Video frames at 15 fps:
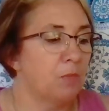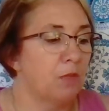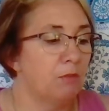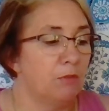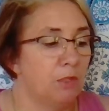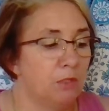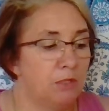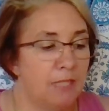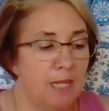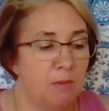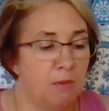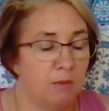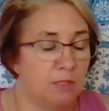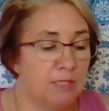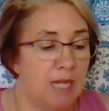Fern came
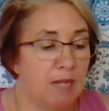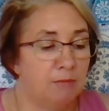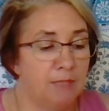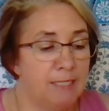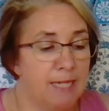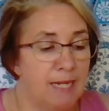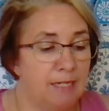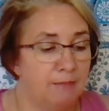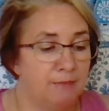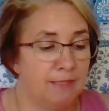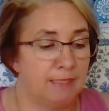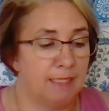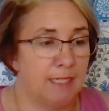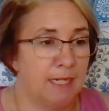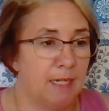almost every day to
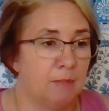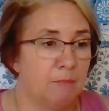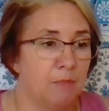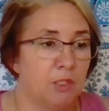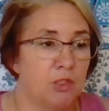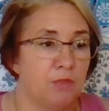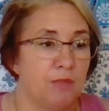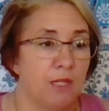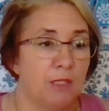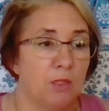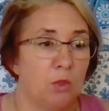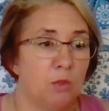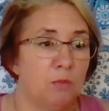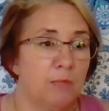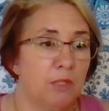visit him. She found an
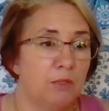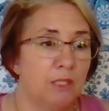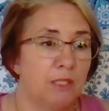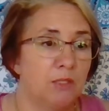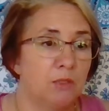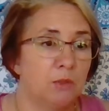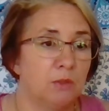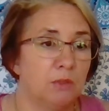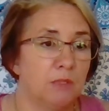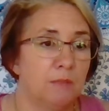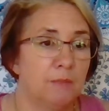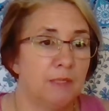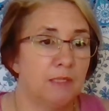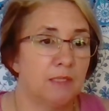old milking stool that had been